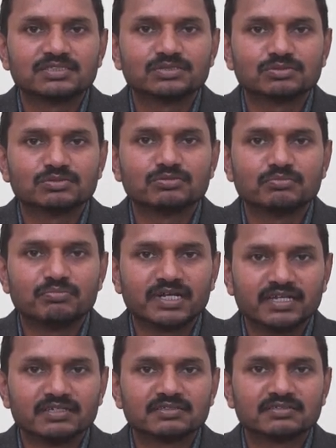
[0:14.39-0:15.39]
to
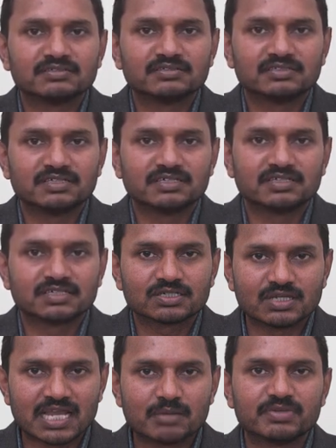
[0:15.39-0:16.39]
bring the
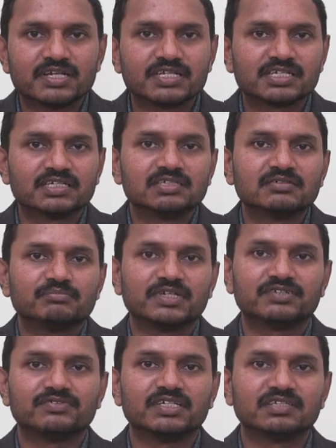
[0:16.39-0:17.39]
collaboration
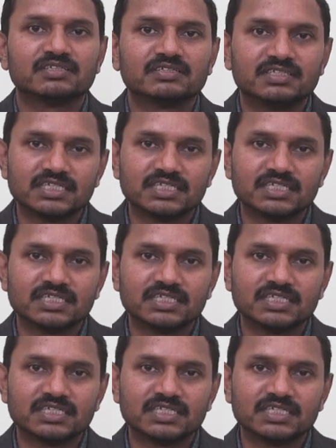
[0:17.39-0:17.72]
between